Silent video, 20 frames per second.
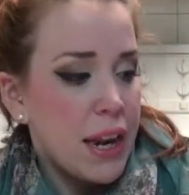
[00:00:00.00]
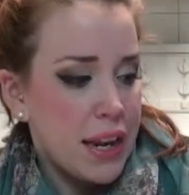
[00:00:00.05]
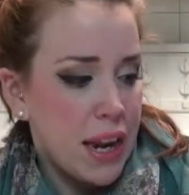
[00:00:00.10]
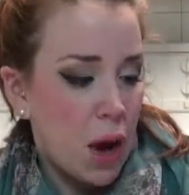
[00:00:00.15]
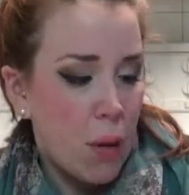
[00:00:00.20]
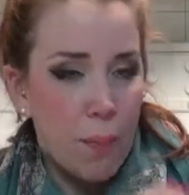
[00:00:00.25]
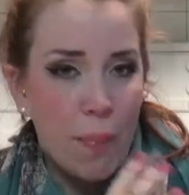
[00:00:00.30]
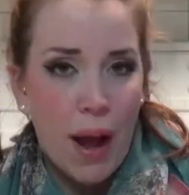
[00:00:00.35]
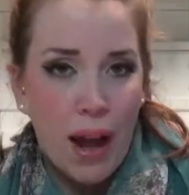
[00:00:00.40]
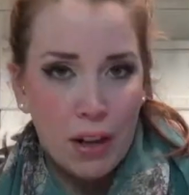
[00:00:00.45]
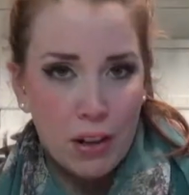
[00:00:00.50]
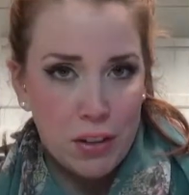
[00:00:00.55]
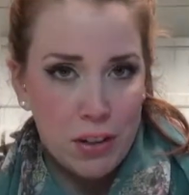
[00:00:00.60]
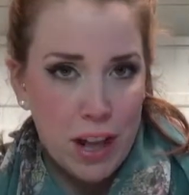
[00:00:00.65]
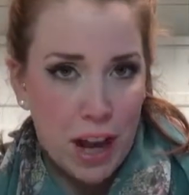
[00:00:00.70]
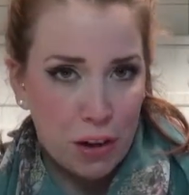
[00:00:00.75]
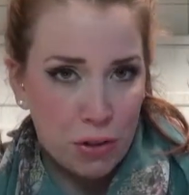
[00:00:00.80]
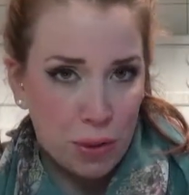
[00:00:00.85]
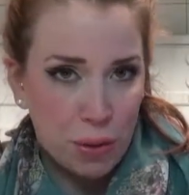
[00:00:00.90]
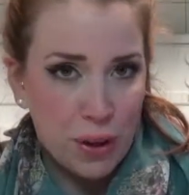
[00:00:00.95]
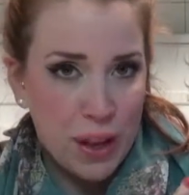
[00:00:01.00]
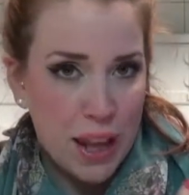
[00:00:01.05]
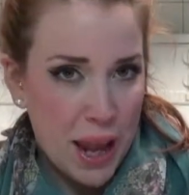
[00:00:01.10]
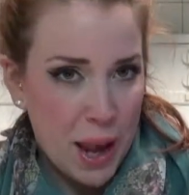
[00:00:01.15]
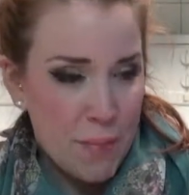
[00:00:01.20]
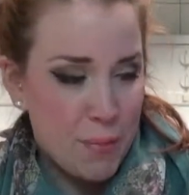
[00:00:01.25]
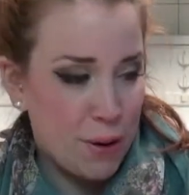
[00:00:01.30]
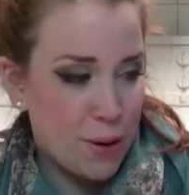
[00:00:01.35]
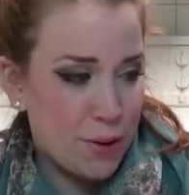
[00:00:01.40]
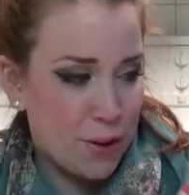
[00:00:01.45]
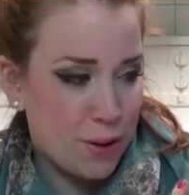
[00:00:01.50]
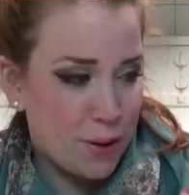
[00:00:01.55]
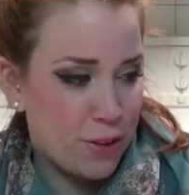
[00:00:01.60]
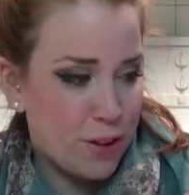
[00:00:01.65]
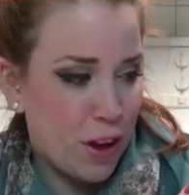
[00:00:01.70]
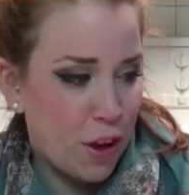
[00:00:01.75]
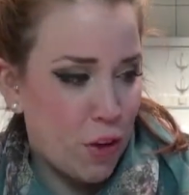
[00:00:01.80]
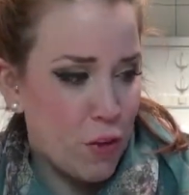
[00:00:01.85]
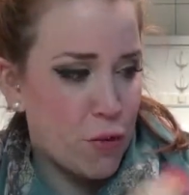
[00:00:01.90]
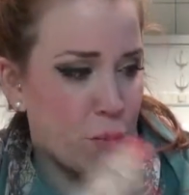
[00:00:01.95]
Now back to the actual capers
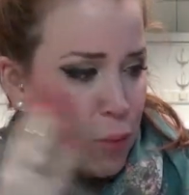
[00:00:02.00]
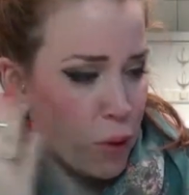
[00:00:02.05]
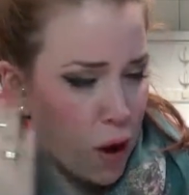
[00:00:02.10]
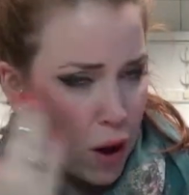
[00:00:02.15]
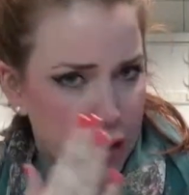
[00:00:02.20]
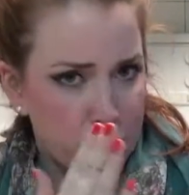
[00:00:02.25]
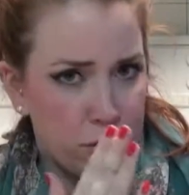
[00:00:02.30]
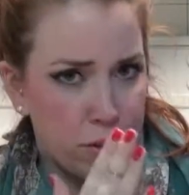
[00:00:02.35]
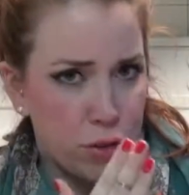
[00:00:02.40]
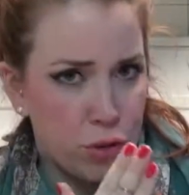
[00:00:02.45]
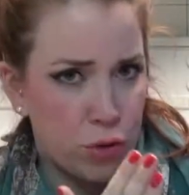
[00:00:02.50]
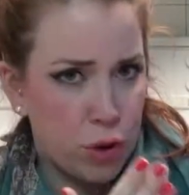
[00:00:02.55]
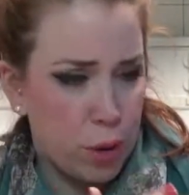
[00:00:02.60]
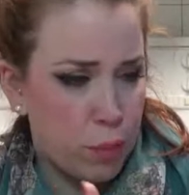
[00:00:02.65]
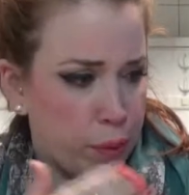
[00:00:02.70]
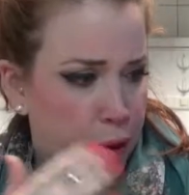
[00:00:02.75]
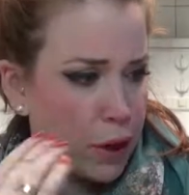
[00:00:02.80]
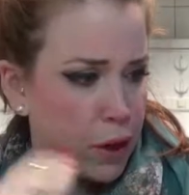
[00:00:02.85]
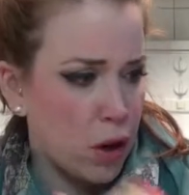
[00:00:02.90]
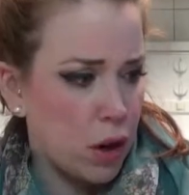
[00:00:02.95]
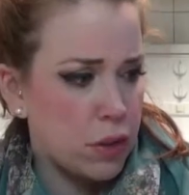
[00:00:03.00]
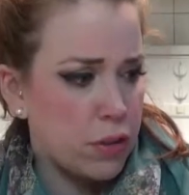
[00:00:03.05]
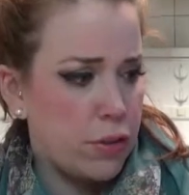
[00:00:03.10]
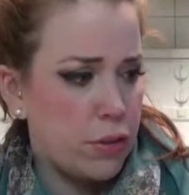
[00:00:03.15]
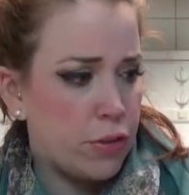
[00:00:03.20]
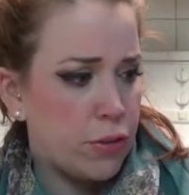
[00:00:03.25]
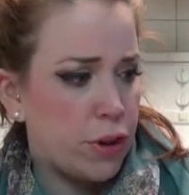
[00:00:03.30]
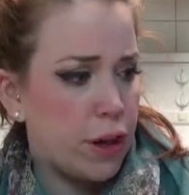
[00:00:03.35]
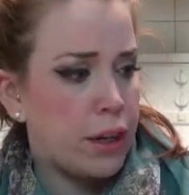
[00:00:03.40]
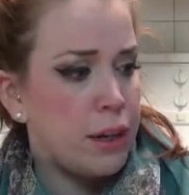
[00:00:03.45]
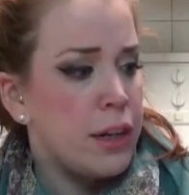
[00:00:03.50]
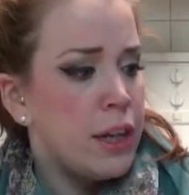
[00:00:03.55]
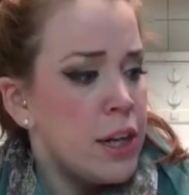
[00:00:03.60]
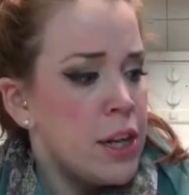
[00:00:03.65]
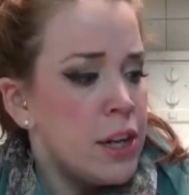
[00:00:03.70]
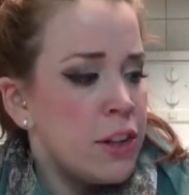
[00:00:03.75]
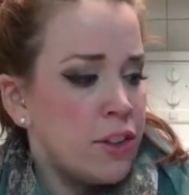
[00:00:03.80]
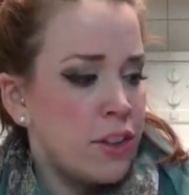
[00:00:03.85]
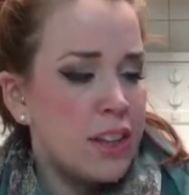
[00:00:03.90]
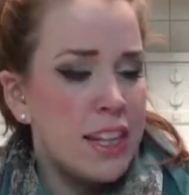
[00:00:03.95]
itself. Concentrate, Blair, concentrate.
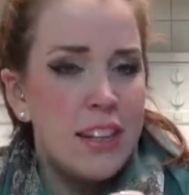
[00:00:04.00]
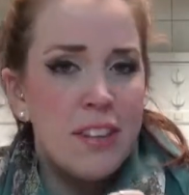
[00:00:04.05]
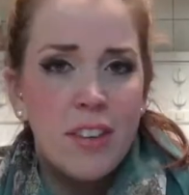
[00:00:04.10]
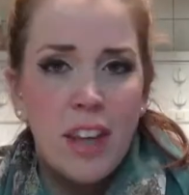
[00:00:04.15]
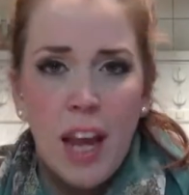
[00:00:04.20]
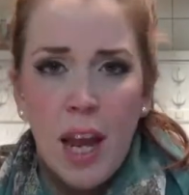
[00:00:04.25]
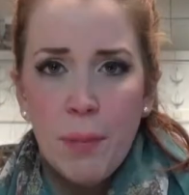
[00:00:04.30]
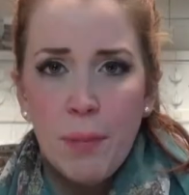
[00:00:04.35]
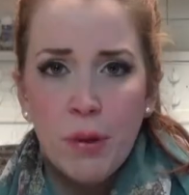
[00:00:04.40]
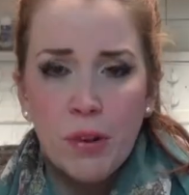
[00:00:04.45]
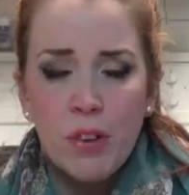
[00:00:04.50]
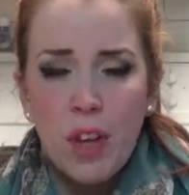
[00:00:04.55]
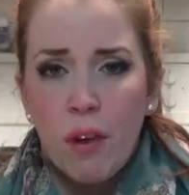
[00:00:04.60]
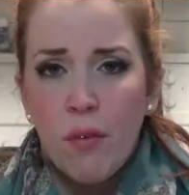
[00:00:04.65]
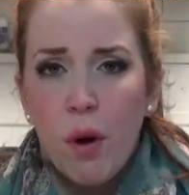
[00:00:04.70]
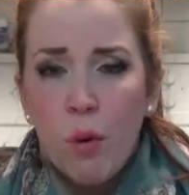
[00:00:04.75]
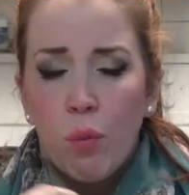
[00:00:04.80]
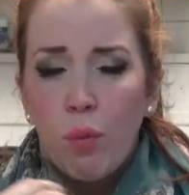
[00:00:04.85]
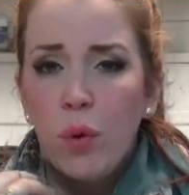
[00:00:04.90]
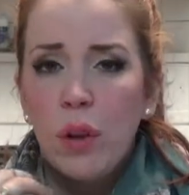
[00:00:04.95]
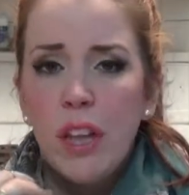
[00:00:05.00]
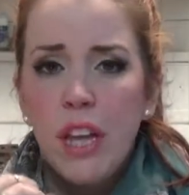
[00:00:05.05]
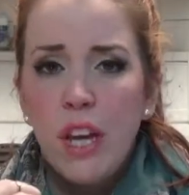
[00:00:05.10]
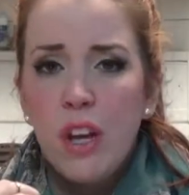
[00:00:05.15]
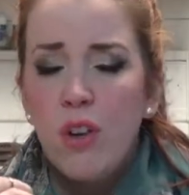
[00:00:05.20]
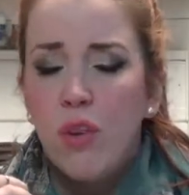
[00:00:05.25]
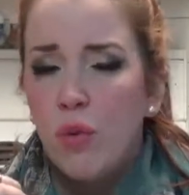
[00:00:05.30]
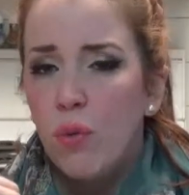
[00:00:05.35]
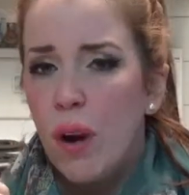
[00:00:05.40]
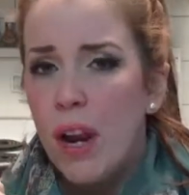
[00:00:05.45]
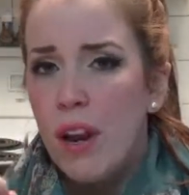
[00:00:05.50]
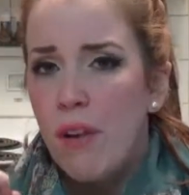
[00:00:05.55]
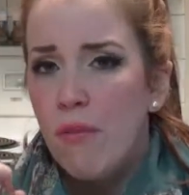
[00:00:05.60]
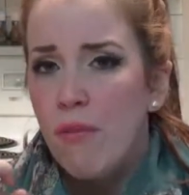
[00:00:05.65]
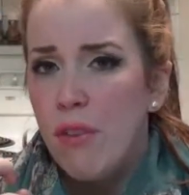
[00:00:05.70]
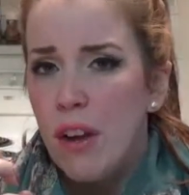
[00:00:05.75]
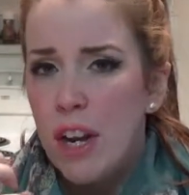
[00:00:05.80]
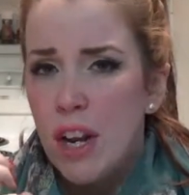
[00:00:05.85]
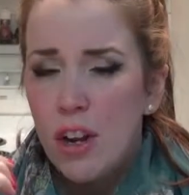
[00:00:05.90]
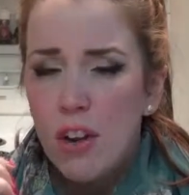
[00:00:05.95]
So these capers have a really great
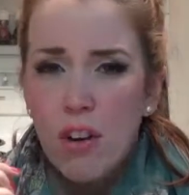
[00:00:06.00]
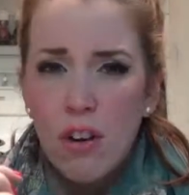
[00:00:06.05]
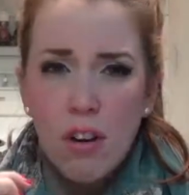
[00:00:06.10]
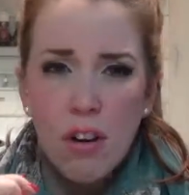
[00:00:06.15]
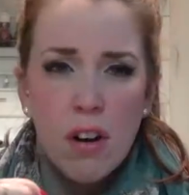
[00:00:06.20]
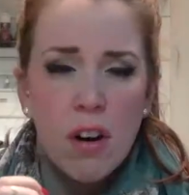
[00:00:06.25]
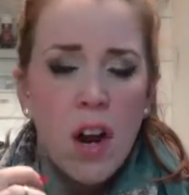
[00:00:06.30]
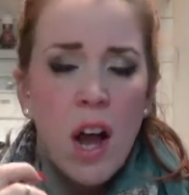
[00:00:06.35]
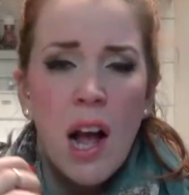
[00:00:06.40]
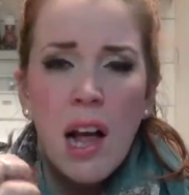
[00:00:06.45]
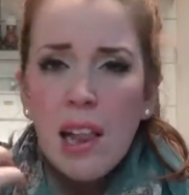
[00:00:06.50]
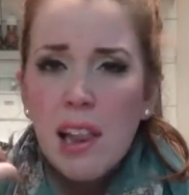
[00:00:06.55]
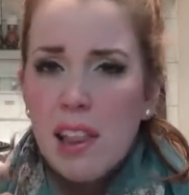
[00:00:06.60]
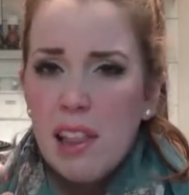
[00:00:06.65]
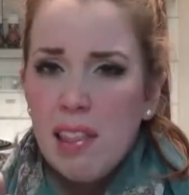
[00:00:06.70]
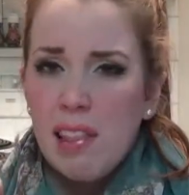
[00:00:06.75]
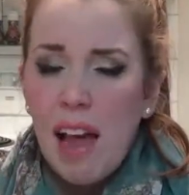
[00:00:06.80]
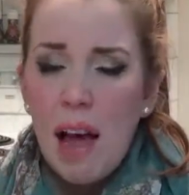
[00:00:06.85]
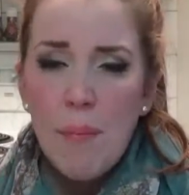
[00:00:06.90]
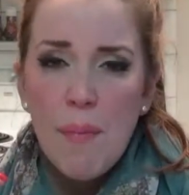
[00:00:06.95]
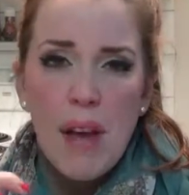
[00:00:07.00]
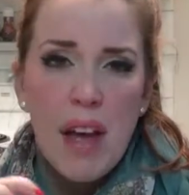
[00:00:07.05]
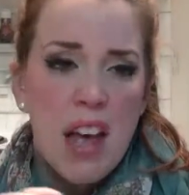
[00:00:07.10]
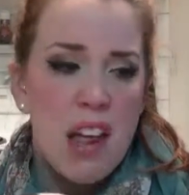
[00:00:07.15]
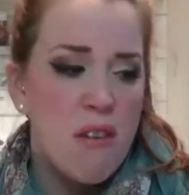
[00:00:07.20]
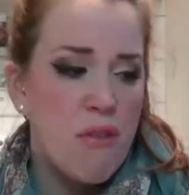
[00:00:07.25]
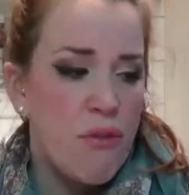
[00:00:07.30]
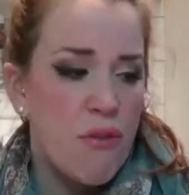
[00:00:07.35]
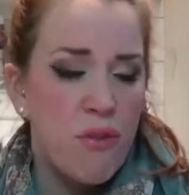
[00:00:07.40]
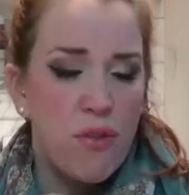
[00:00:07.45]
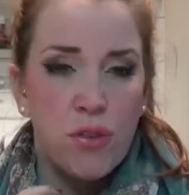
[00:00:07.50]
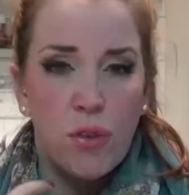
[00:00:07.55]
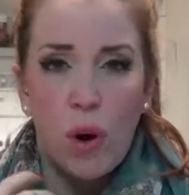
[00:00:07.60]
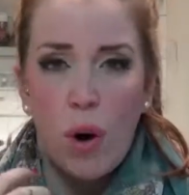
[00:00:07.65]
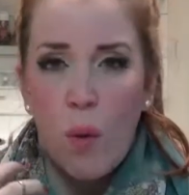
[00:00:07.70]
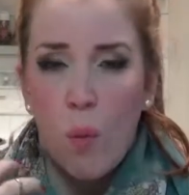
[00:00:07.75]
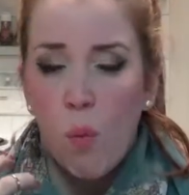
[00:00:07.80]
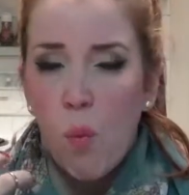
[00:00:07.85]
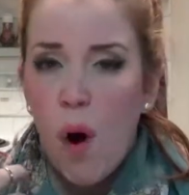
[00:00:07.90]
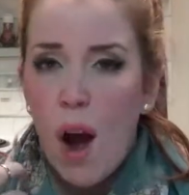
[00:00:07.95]
vinegar, lemon,
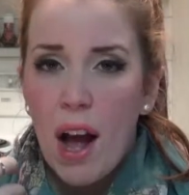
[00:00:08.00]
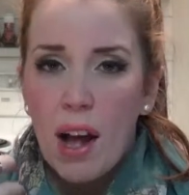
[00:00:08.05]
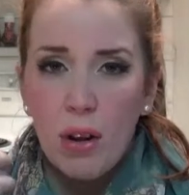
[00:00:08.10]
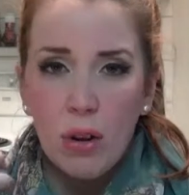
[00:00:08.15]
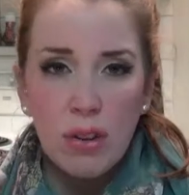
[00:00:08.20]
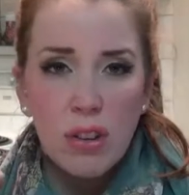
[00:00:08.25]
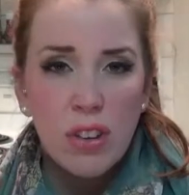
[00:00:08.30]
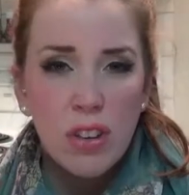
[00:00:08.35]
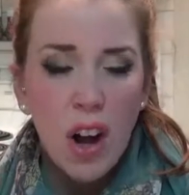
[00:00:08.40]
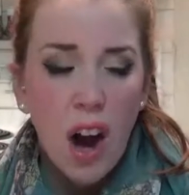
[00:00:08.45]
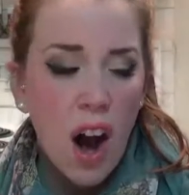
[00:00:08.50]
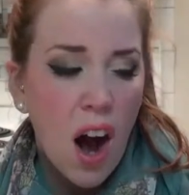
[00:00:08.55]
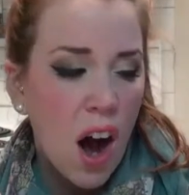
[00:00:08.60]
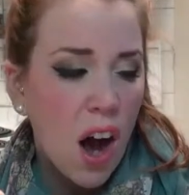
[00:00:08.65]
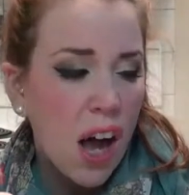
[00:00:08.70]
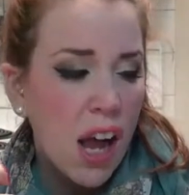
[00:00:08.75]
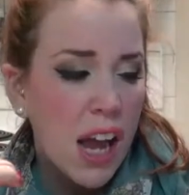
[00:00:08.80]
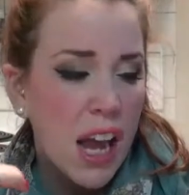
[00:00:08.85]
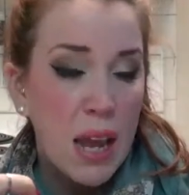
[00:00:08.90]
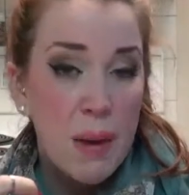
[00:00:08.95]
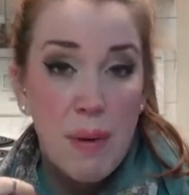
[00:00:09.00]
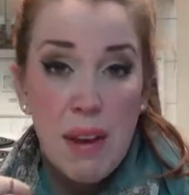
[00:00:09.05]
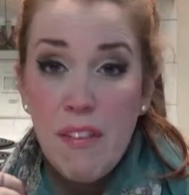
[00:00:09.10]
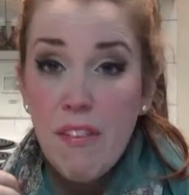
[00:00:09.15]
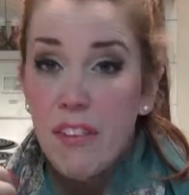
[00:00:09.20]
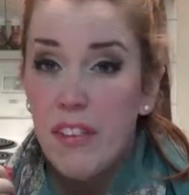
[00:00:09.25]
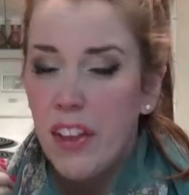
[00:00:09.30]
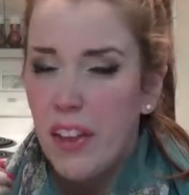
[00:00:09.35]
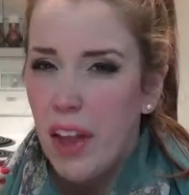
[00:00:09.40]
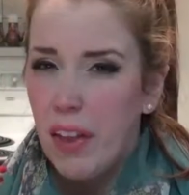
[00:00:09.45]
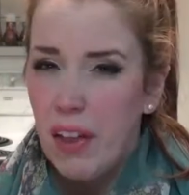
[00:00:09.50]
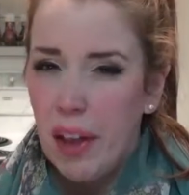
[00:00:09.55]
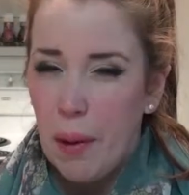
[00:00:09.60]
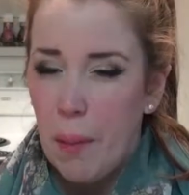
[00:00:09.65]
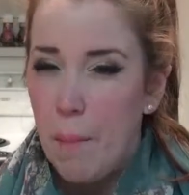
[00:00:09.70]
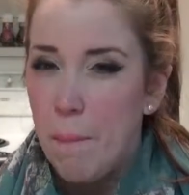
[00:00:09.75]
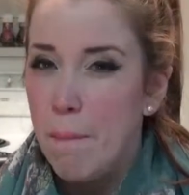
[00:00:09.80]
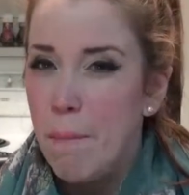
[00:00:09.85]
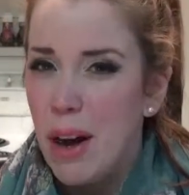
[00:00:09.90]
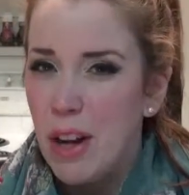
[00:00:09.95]
uh, wild thyme, even the, like
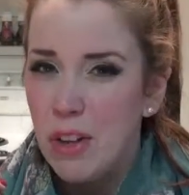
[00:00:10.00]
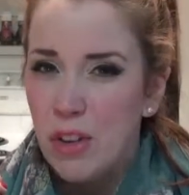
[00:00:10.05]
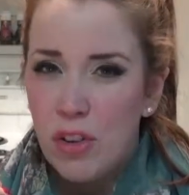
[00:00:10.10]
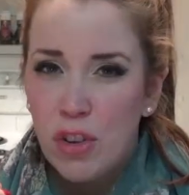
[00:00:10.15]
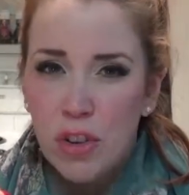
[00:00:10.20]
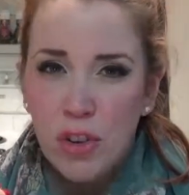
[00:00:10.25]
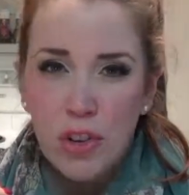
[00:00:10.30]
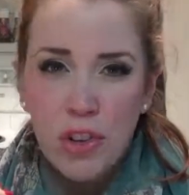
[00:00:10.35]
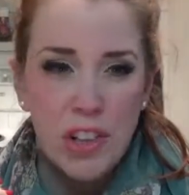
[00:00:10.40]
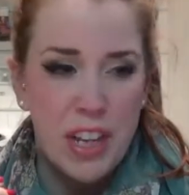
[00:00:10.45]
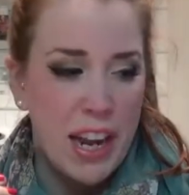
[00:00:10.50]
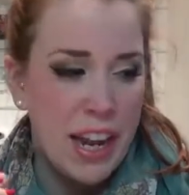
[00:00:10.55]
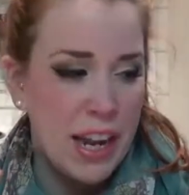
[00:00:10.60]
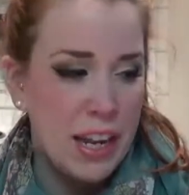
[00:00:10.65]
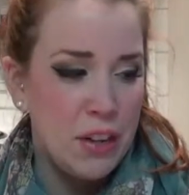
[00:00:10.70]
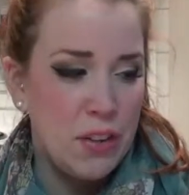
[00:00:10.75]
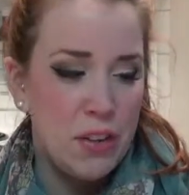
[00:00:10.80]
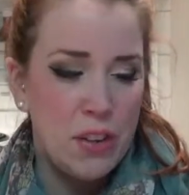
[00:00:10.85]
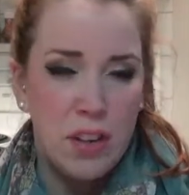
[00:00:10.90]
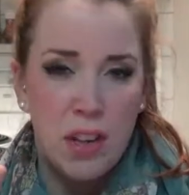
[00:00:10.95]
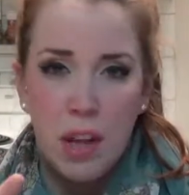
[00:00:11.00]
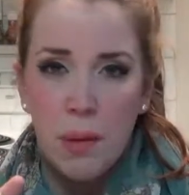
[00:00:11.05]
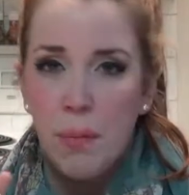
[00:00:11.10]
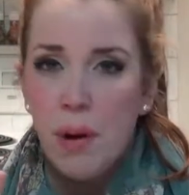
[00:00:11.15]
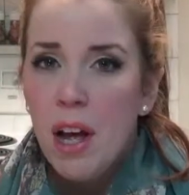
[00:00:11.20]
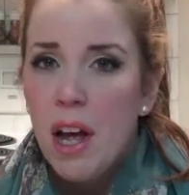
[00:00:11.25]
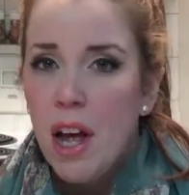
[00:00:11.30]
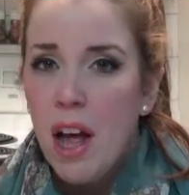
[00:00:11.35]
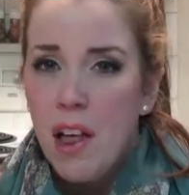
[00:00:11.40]
a mustard taste to them.